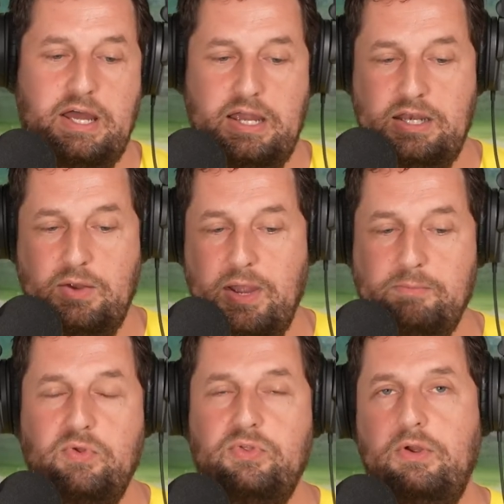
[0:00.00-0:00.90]
you know, I'm
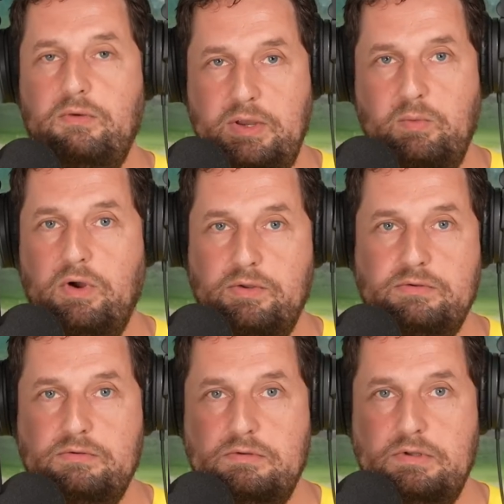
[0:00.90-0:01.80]
not the only one
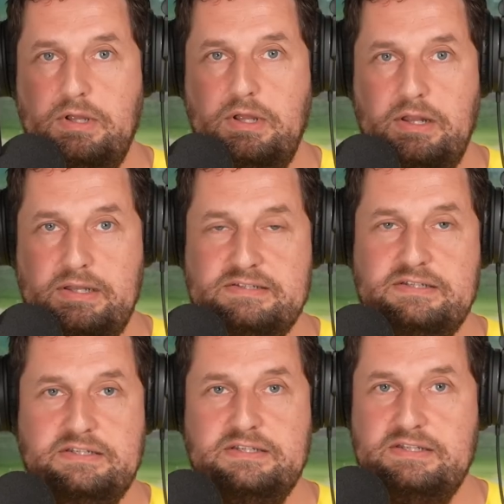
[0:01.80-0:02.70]
uh,
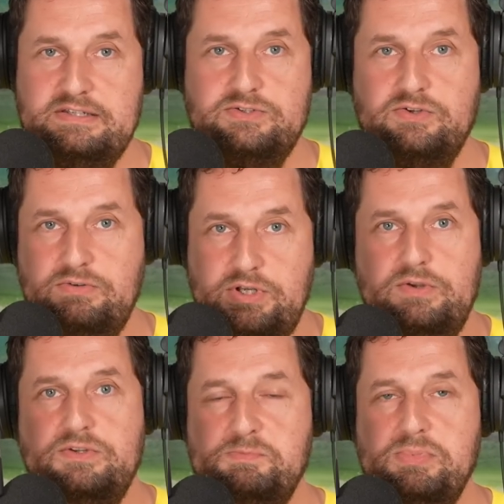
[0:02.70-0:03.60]
listening to this story
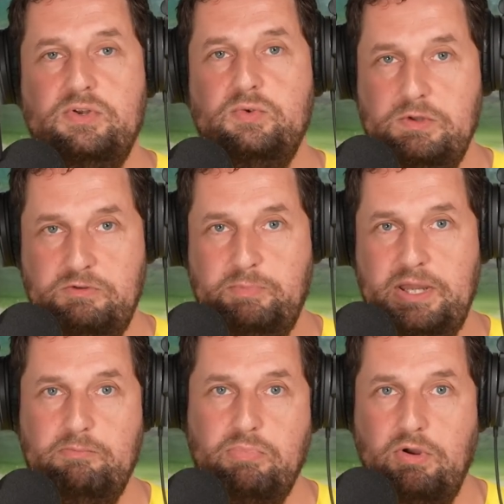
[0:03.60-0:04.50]
whose blood will have
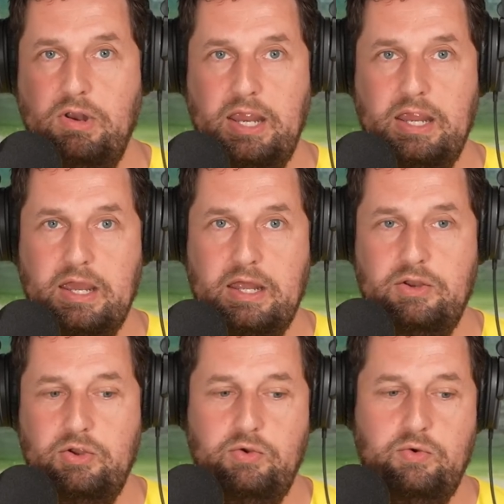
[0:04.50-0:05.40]
been boiling and
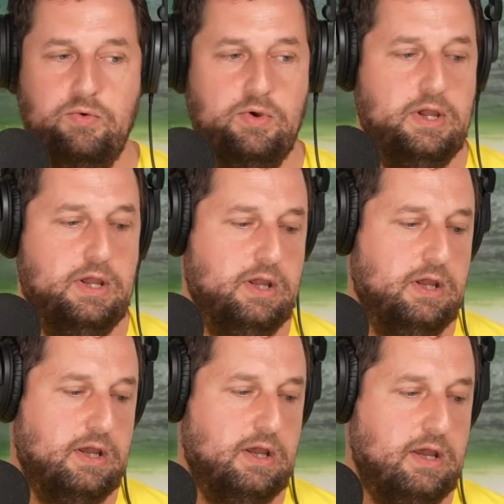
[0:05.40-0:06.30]
who
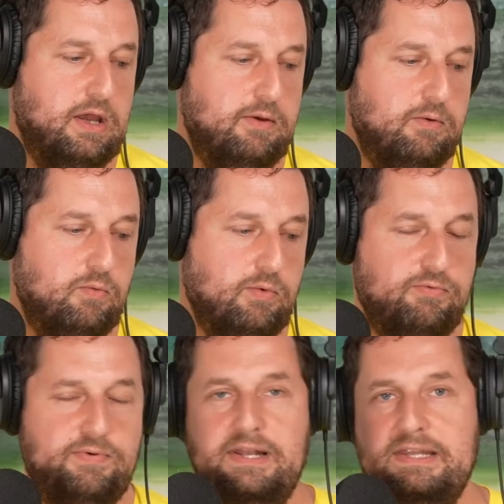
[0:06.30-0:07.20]
uh, will
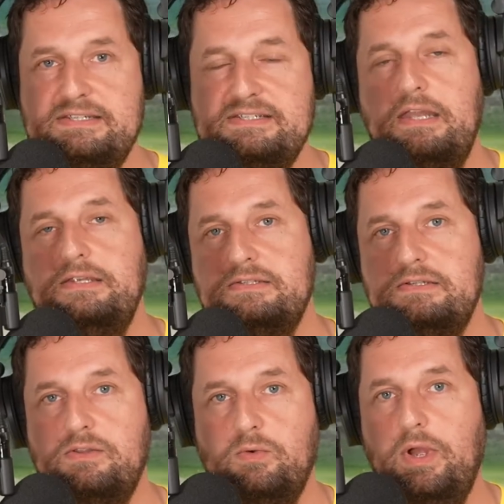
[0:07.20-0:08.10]
feel incensed
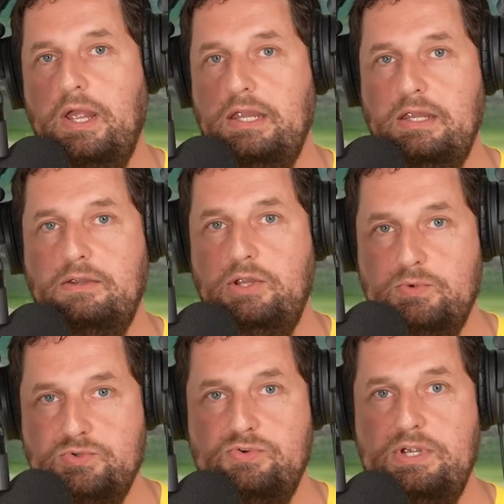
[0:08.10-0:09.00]
at the way you
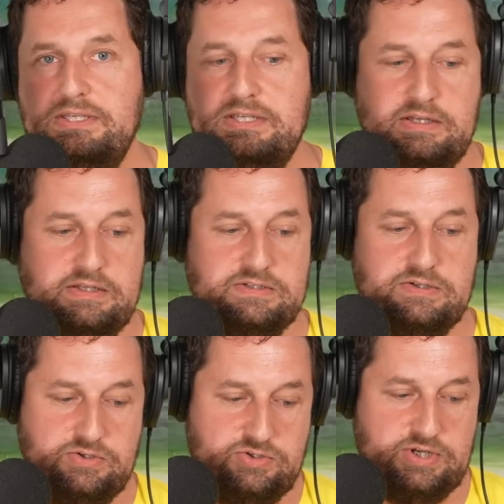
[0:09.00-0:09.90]
were treated at
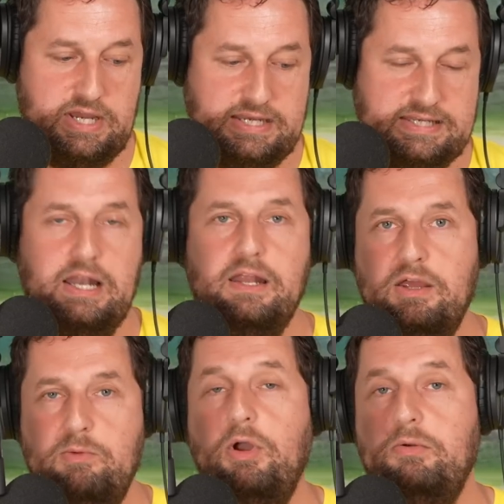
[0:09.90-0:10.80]
such a
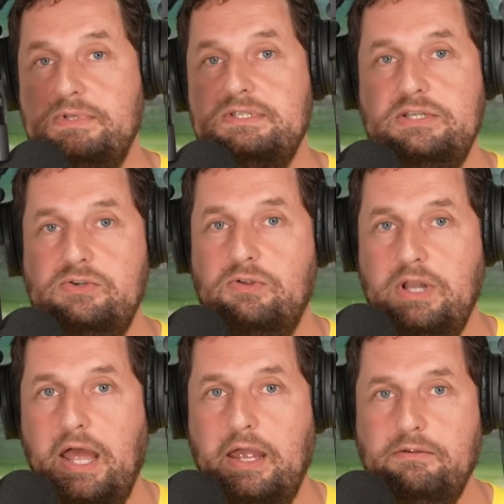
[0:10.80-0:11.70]
delicate moment in
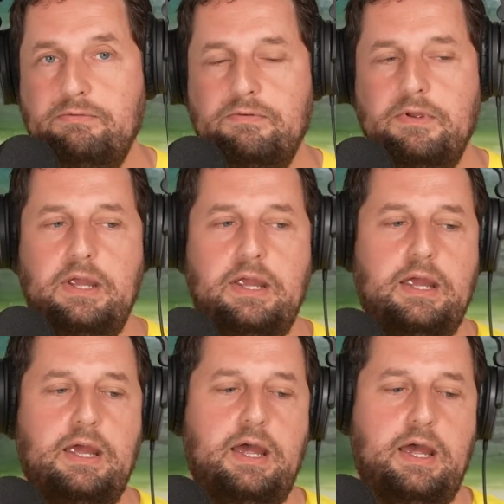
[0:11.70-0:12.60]
your life.
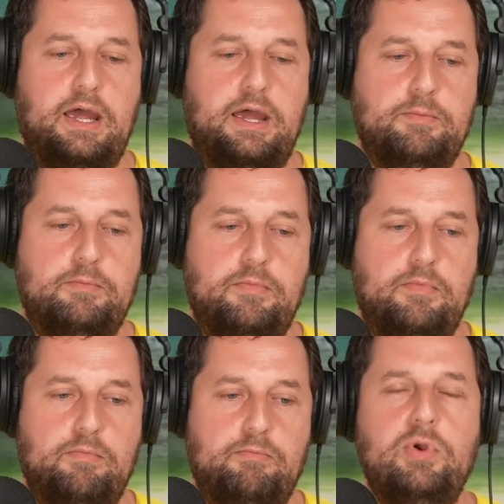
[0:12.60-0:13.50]
Um,
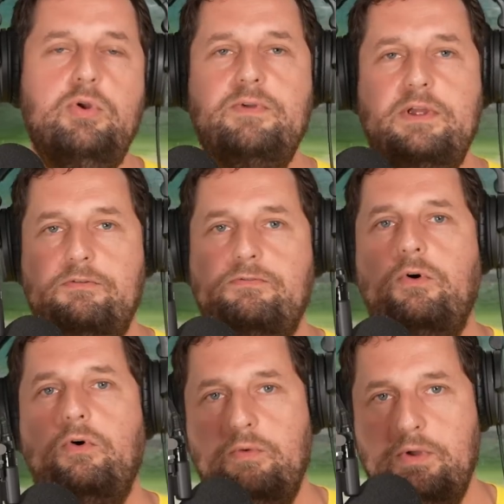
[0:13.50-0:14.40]
moving
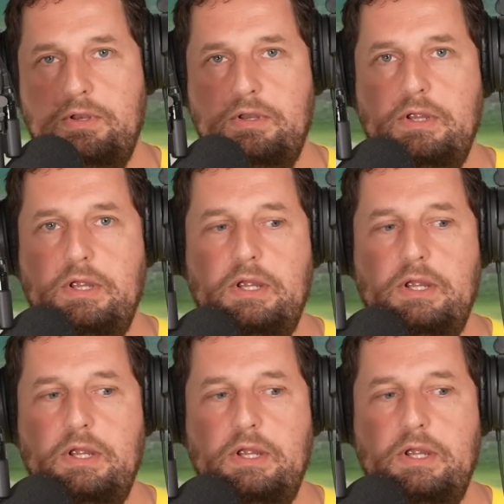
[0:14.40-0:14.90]
forward,